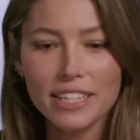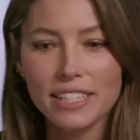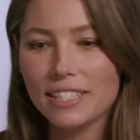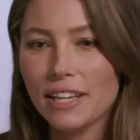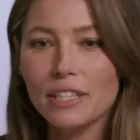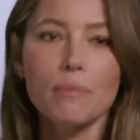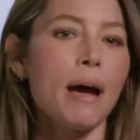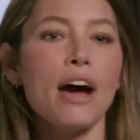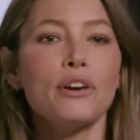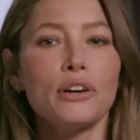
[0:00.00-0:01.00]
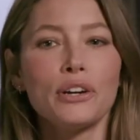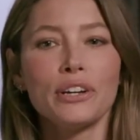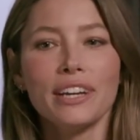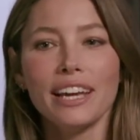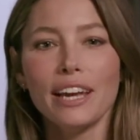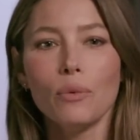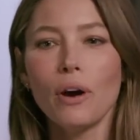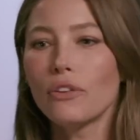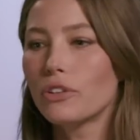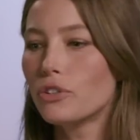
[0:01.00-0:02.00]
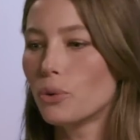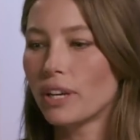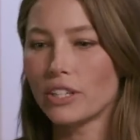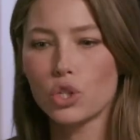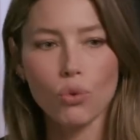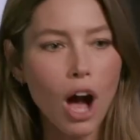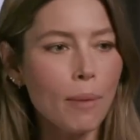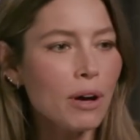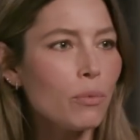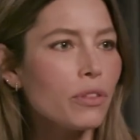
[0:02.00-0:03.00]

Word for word: because it doesn't matter whether you're doing a drama,